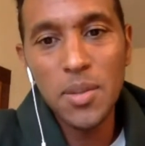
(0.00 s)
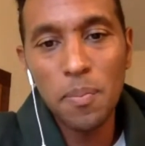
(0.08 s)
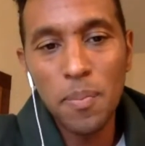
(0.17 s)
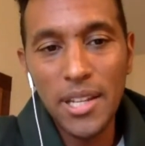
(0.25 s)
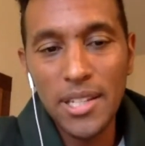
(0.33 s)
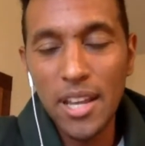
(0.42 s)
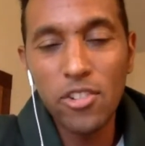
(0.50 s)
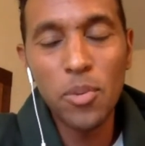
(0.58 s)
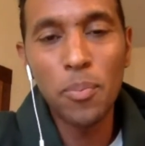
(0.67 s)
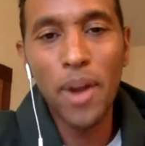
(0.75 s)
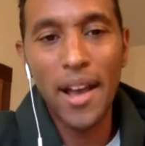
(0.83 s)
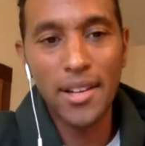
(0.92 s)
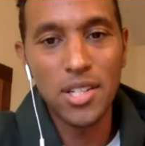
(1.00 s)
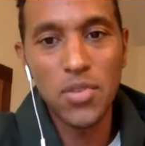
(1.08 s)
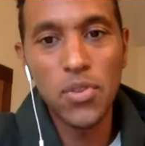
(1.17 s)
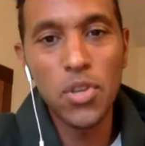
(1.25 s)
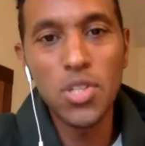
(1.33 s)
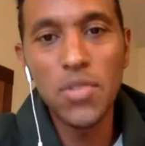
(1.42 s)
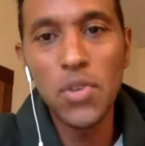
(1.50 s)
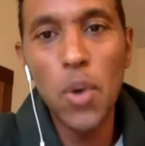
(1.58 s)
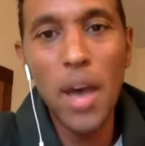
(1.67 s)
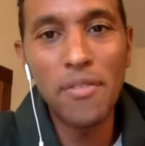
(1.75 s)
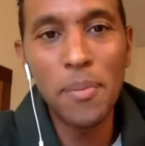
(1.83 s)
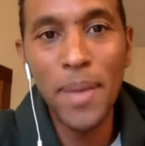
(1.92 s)
meditation practice, for those of you who
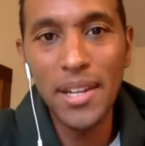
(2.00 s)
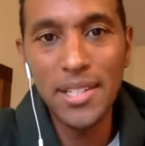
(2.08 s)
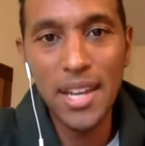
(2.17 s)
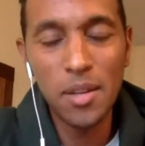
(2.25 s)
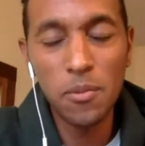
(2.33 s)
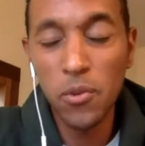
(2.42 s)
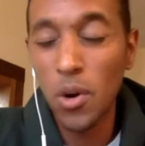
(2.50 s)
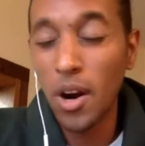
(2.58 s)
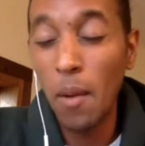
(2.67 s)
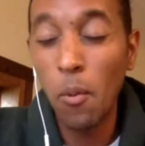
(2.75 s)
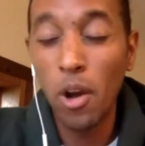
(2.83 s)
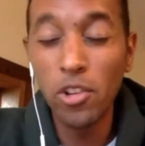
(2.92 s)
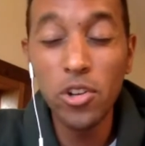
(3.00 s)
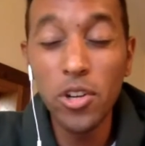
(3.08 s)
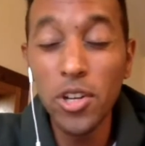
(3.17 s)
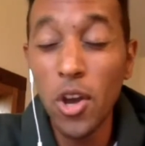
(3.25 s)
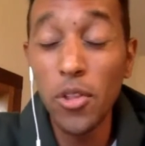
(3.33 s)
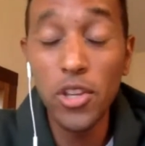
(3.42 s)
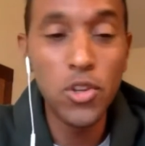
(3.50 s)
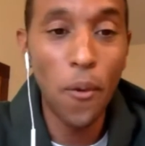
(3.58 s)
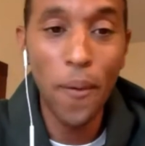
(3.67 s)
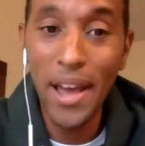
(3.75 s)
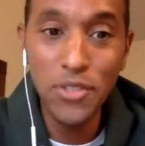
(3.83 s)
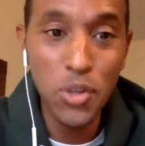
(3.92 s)
haven't meditated before, I want you to know that you
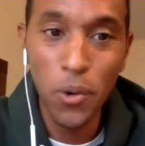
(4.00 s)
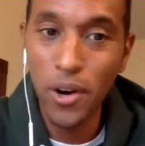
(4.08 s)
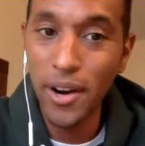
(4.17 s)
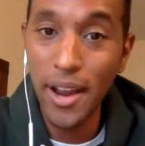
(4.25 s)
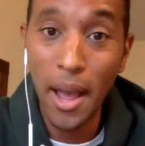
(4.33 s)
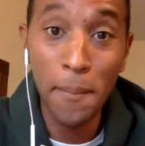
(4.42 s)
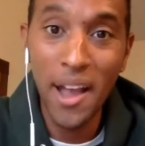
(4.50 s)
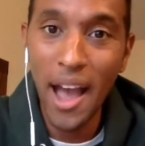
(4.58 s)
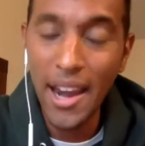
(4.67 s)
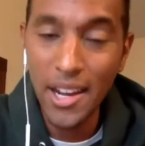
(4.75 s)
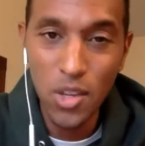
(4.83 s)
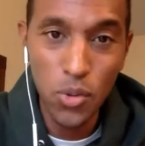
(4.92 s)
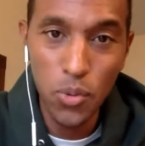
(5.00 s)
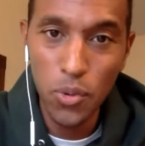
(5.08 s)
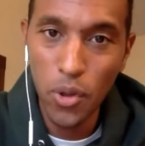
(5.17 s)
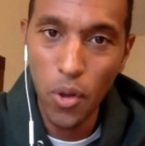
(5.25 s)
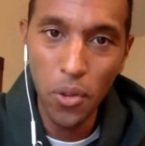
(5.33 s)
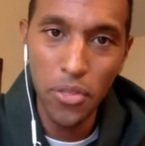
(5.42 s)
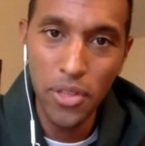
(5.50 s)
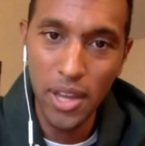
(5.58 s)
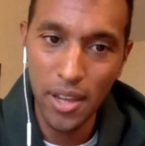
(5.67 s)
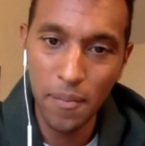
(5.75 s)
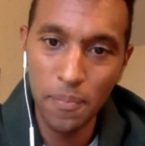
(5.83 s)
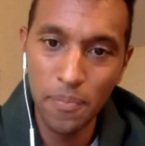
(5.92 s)
don't have to worry. I'm guiding you through the whole
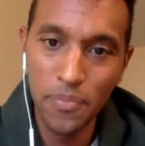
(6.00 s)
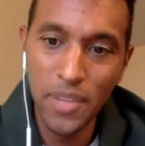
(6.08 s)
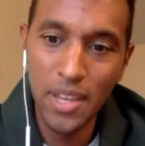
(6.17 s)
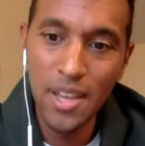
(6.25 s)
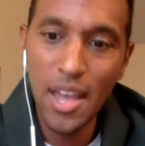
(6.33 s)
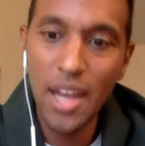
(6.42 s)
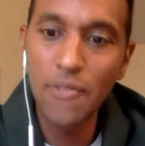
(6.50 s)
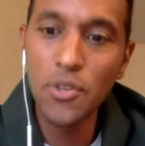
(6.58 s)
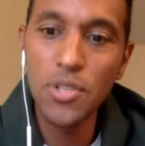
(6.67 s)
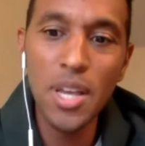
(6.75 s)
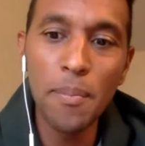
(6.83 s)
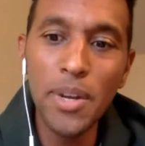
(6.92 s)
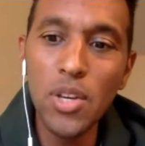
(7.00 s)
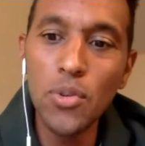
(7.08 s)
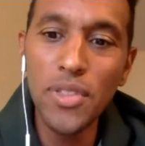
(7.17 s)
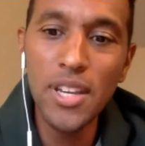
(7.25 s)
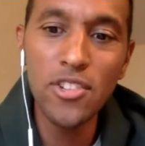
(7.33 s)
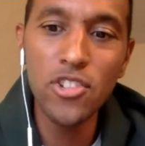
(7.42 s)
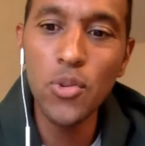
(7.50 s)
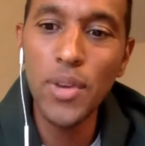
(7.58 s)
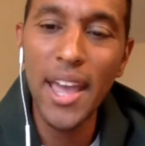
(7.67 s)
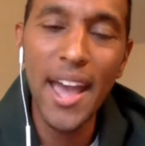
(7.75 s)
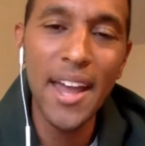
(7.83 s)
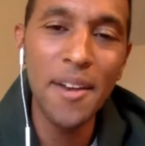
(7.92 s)
thing. And if you're somebody who thinks you
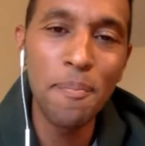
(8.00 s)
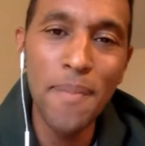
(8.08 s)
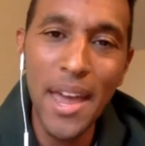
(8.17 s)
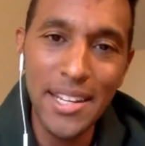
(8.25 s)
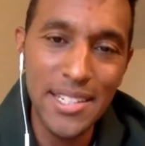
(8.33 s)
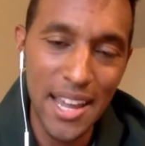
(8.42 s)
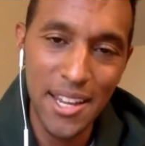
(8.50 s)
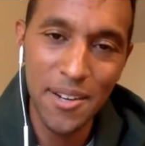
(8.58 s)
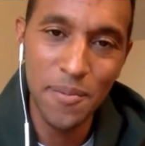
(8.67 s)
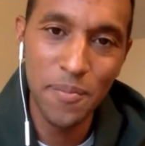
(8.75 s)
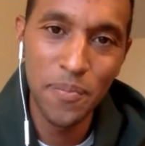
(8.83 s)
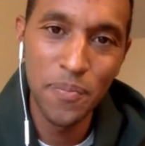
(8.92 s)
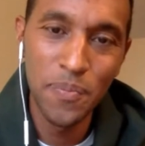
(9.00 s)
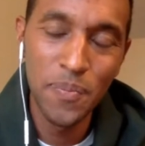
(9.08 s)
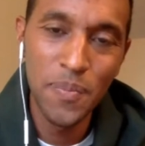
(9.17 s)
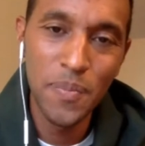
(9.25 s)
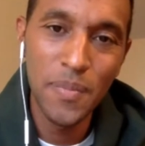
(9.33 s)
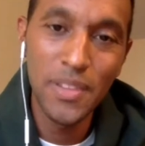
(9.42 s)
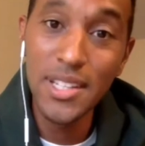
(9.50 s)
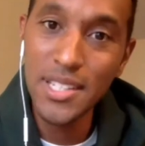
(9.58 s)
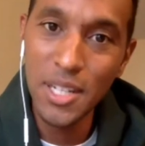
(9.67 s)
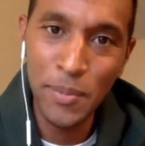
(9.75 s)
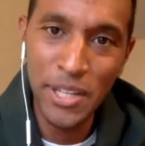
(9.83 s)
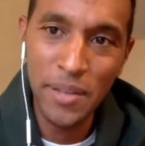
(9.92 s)
can't meditate,
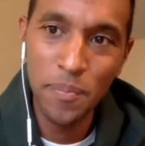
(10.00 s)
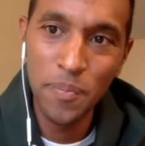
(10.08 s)
listen to me.